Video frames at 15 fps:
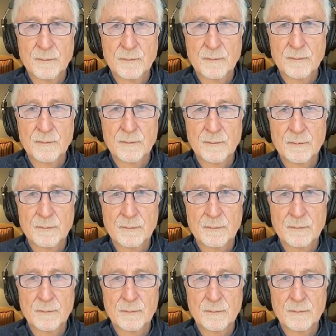
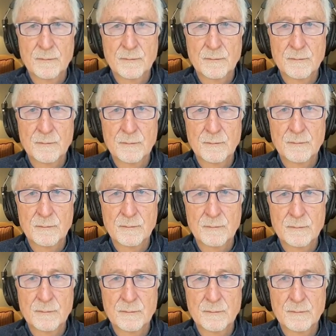
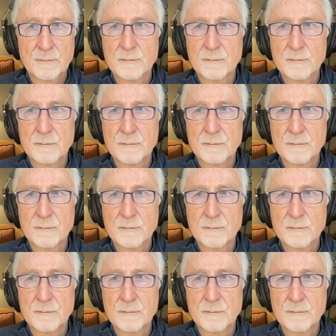The person shown says nothing.